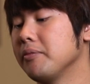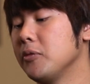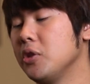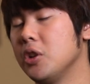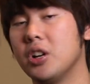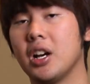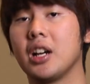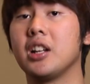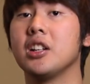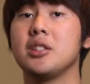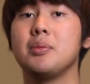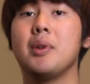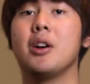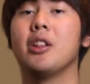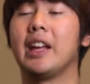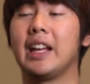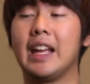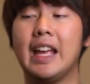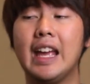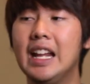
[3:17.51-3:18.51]
You're not gonna smell
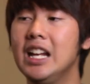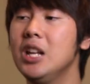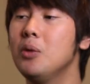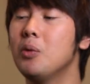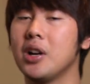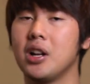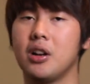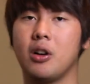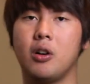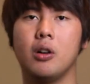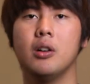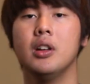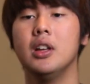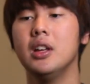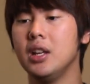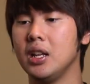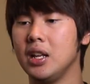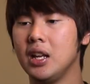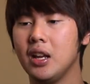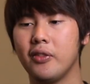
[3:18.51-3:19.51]
like anyone at all,
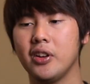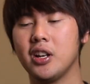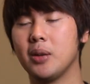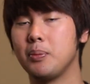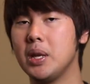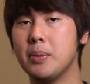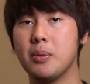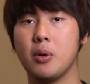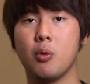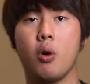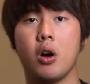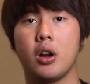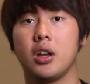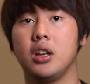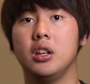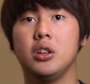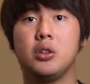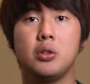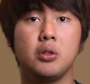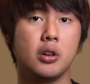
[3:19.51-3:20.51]
even the people
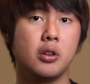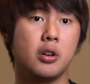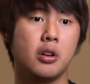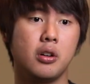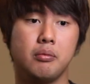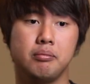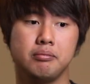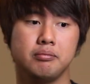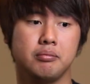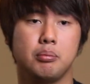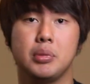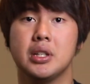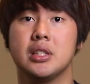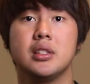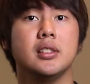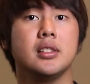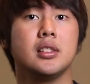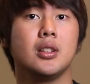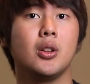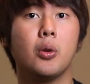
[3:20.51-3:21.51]
walking into your
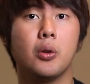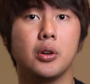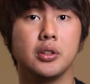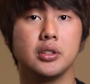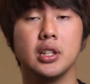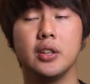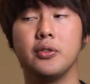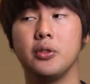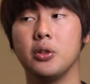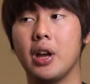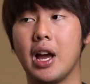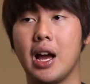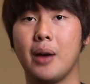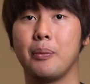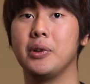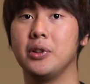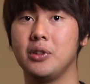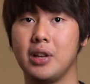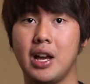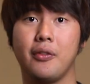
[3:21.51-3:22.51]
business doors if you
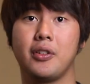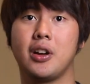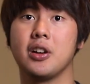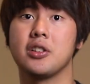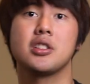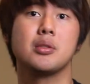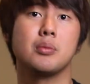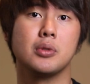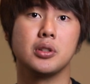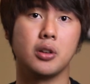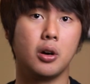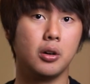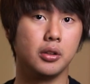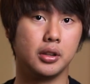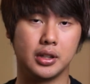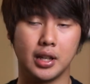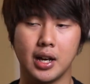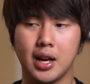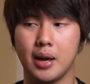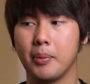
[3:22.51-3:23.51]
happen to have customers all
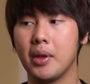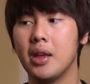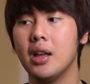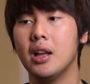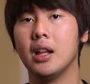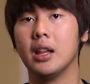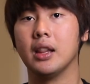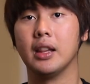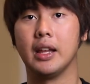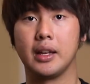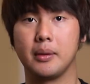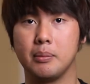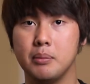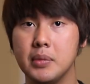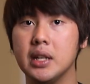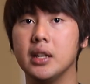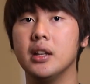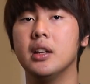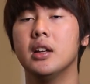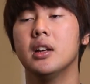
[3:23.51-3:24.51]
the time, like
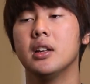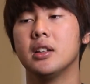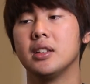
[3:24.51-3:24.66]
me.